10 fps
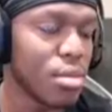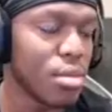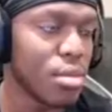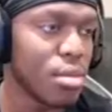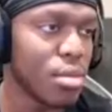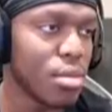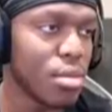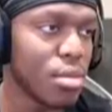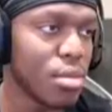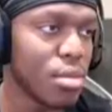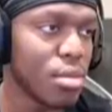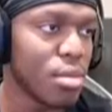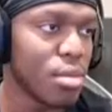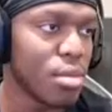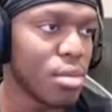
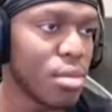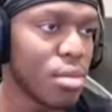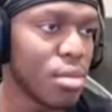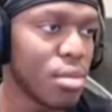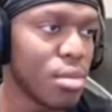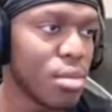No one is speaking in this clip.